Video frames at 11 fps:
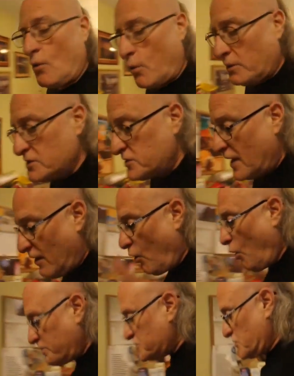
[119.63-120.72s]
Or at least I
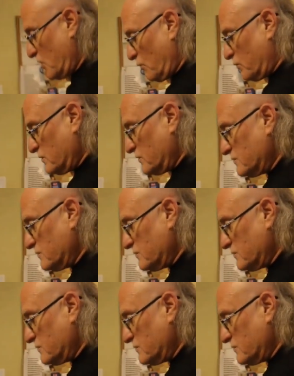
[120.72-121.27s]
hope so.